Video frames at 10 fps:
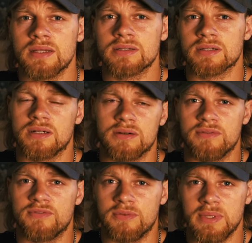
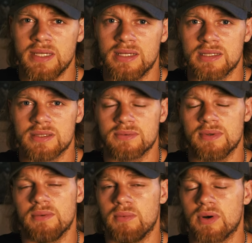So for me,
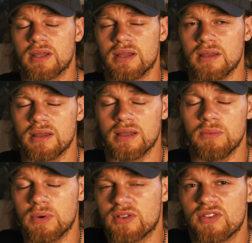
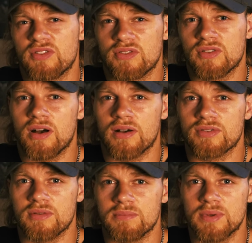it works
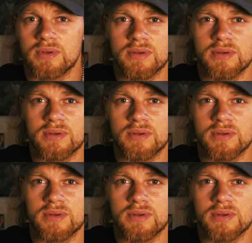awesome.